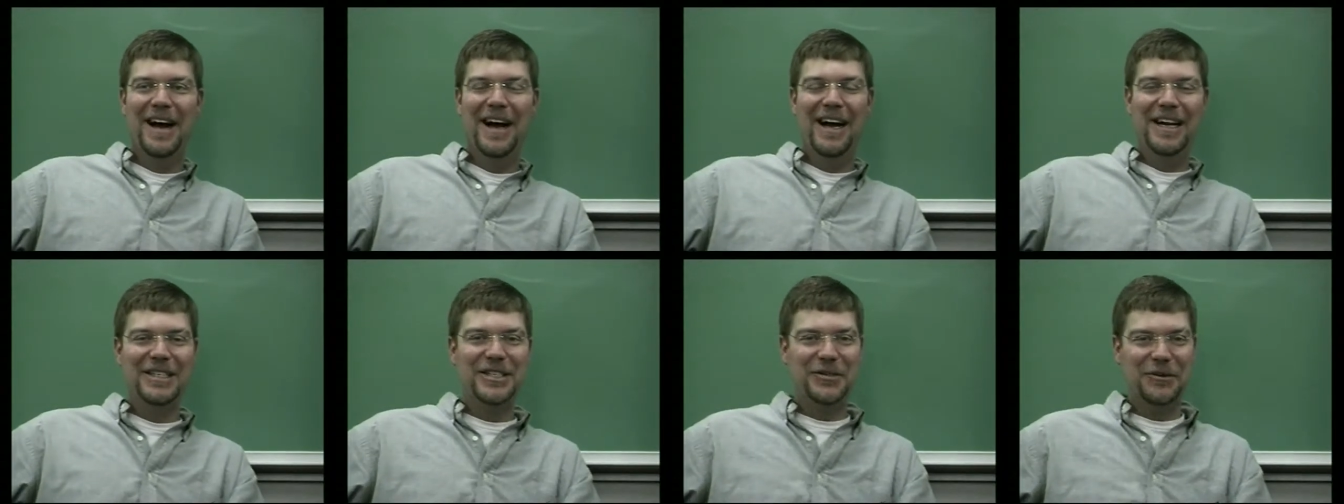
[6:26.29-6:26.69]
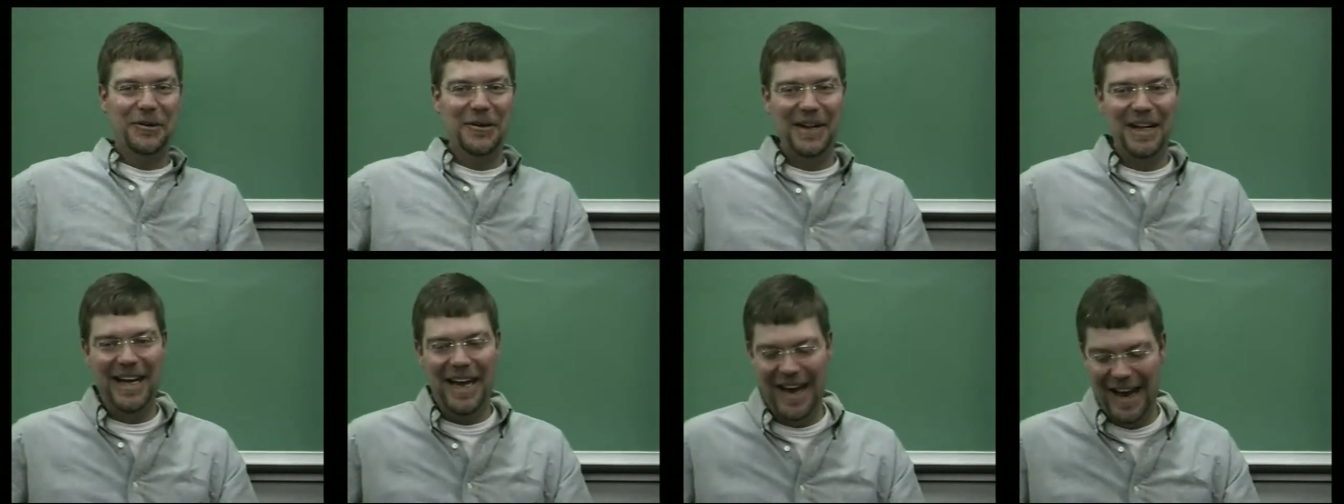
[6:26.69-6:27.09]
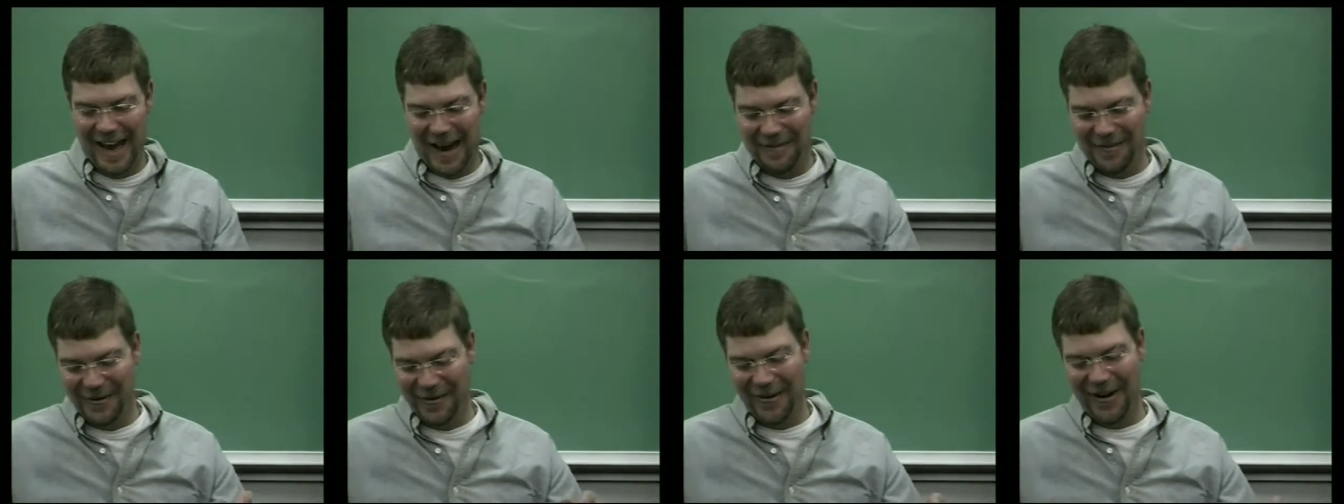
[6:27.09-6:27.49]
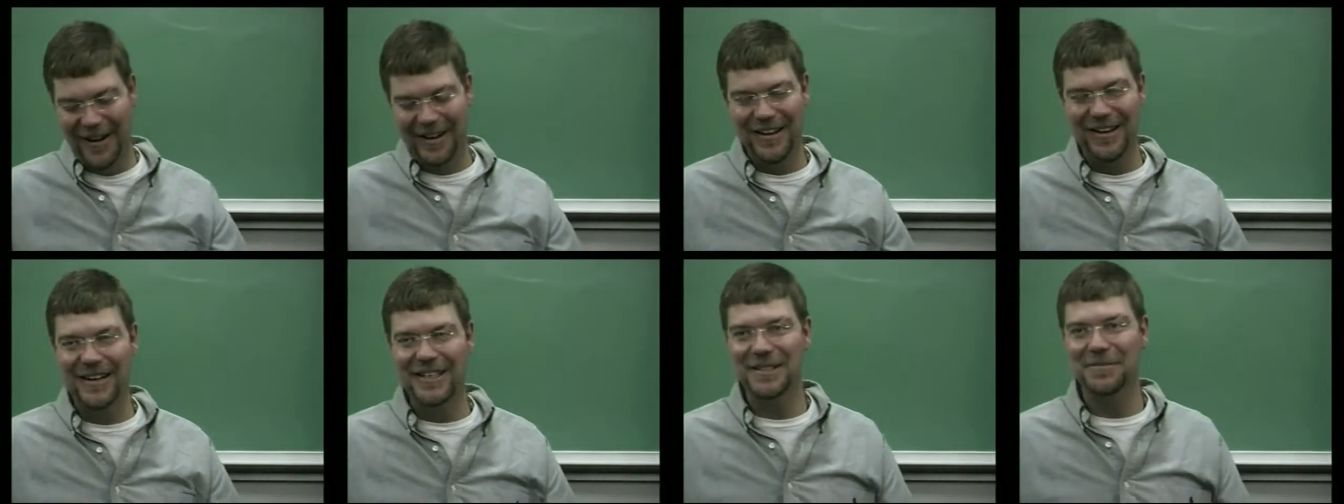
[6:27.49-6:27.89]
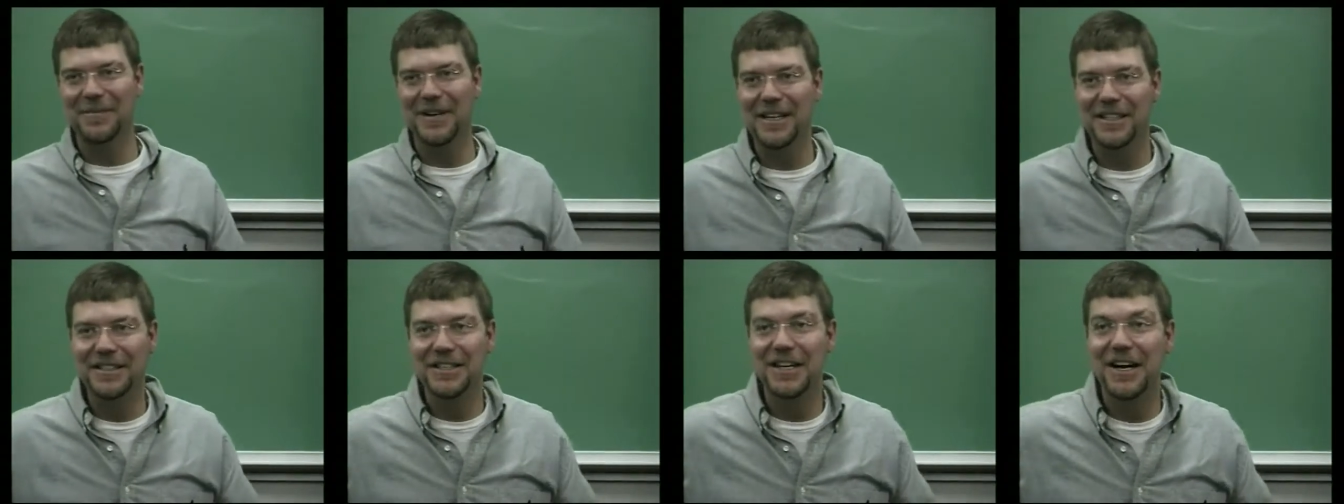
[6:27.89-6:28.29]
Uh, shortly after I lost
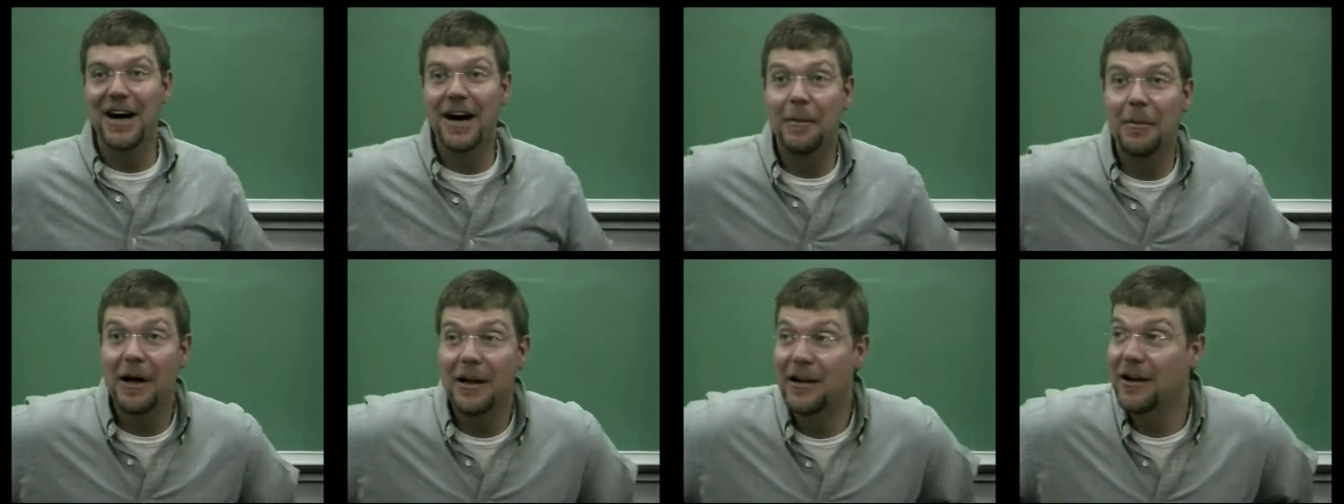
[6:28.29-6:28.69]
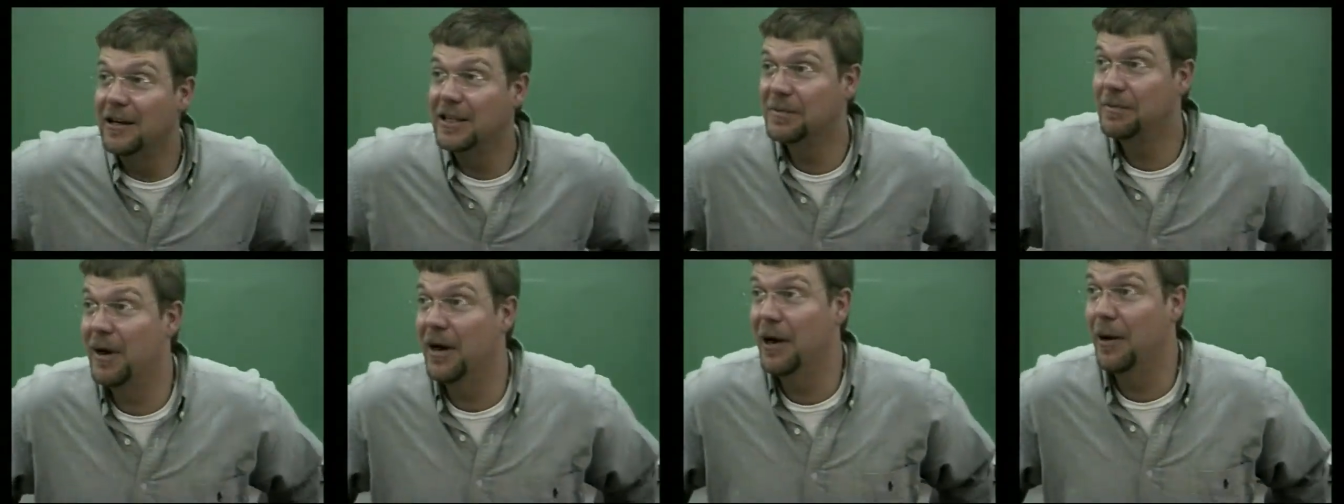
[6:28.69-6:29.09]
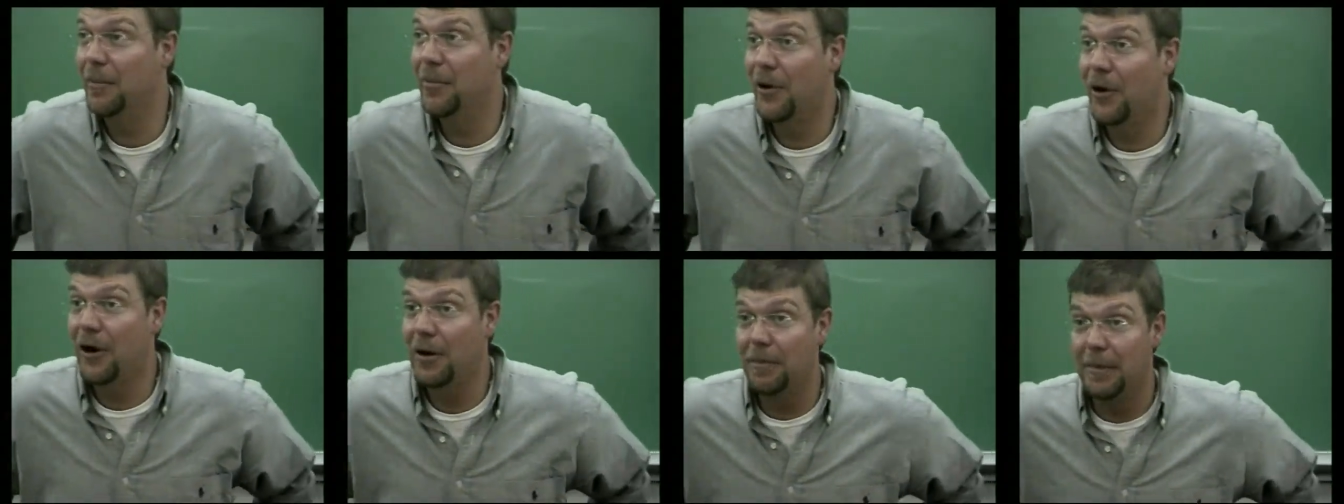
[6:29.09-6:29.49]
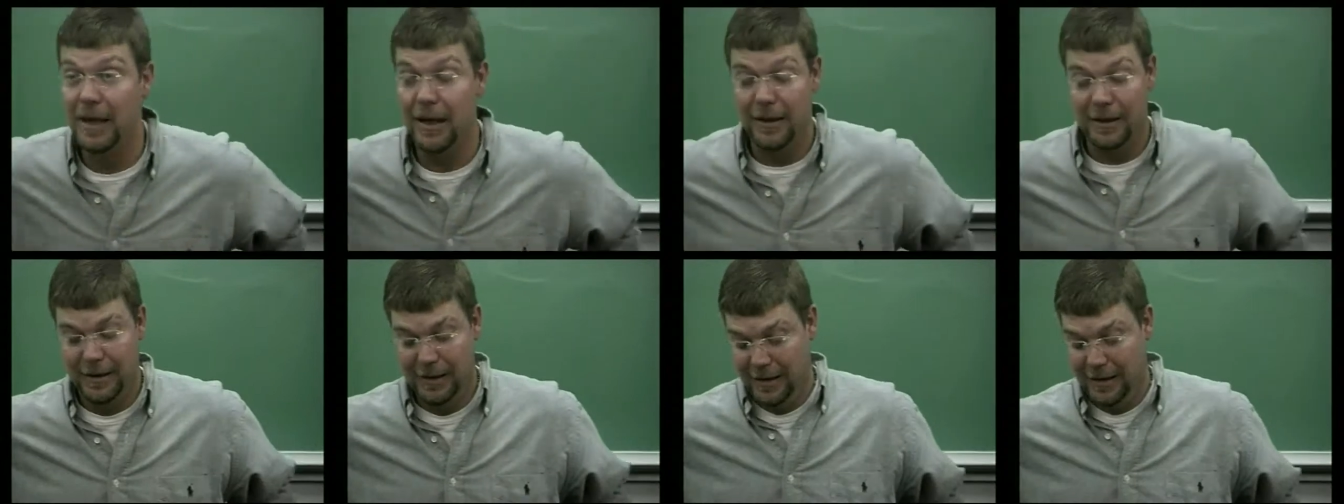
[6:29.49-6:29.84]
my job, I lost my apartment